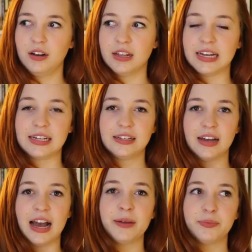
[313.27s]
Like,
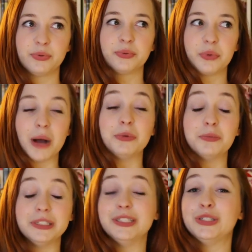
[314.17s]
I
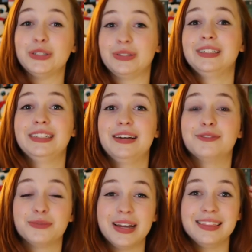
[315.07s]
probably shouldn't
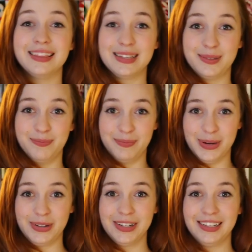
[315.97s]
have read this
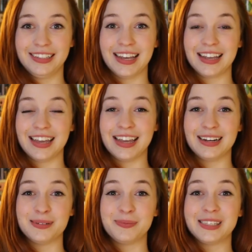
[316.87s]
book. Like,
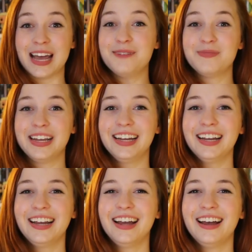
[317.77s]
it upset
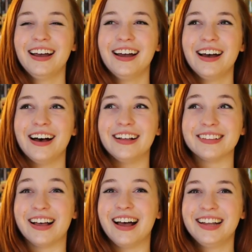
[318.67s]
me a
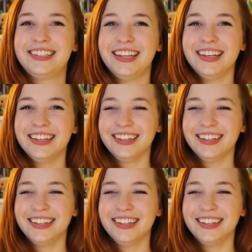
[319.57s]
lot.